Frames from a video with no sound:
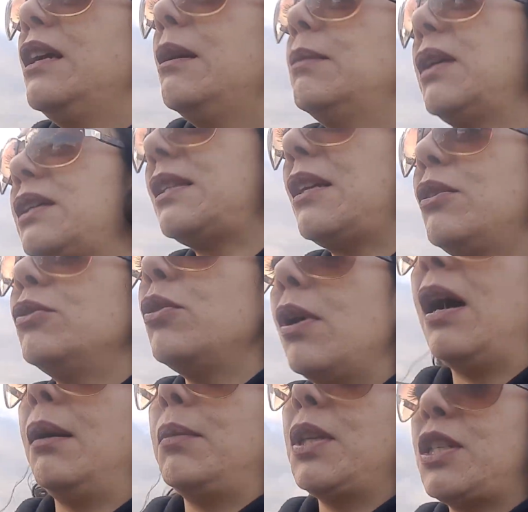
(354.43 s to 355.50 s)
because I don't know
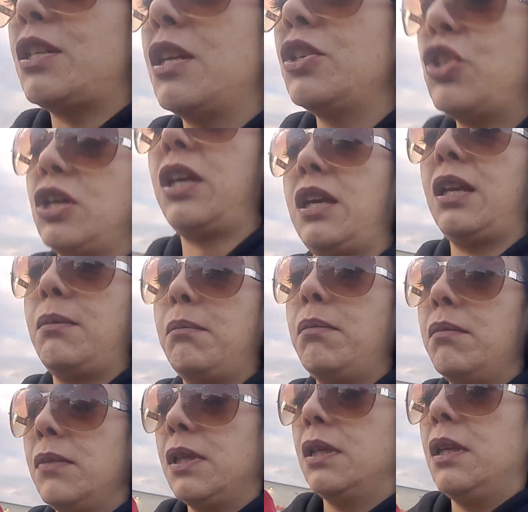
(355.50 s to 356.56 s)
how much chicken
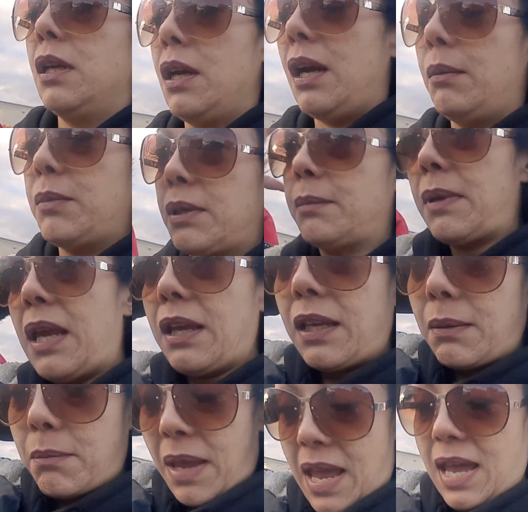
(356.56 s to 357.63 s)
I'm gonna make
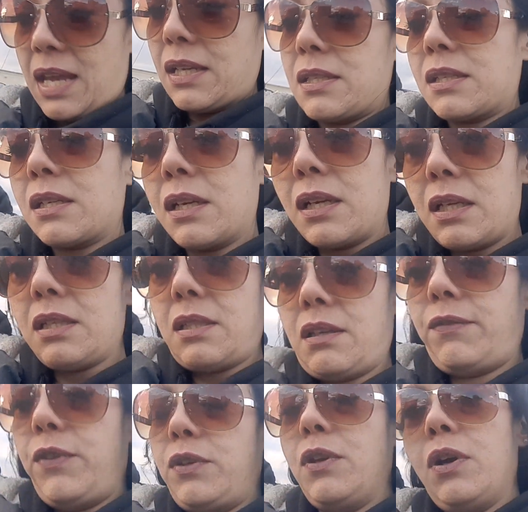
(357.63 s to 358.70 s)
in bags, because
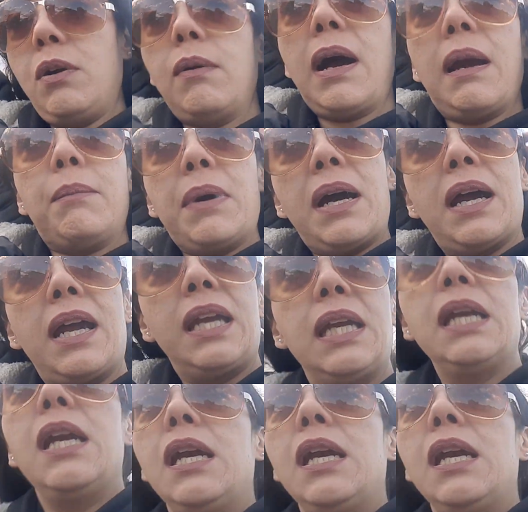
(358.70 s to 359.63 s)
if you know, I buy